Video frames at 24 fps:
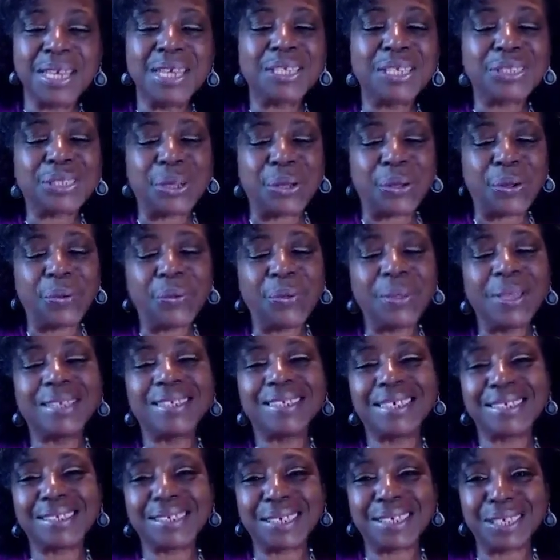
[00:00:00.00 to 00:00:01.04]
So
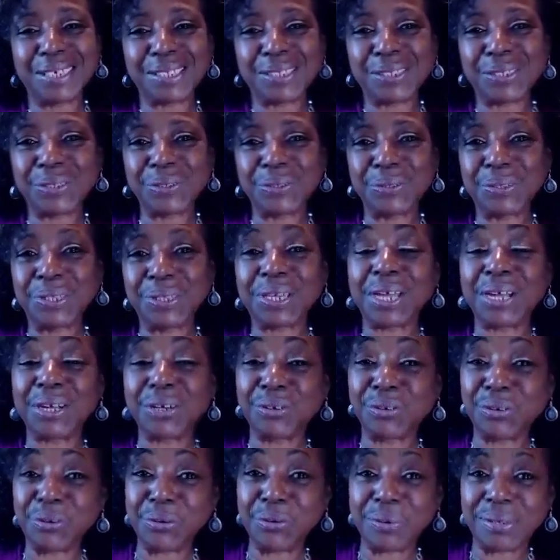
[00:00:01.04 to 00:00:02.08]
let's get to the
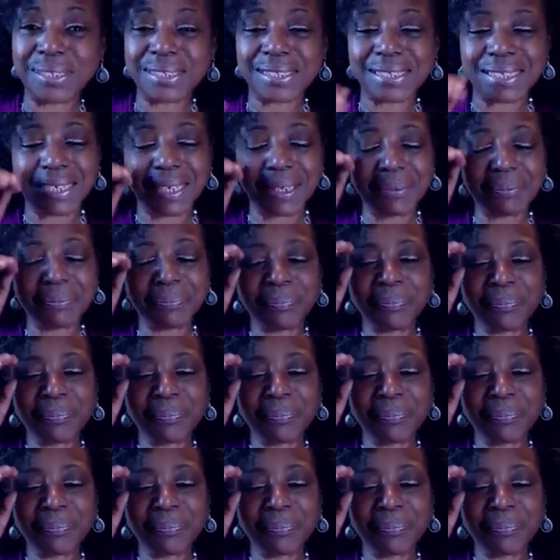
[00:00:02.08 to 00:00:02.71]
congruency.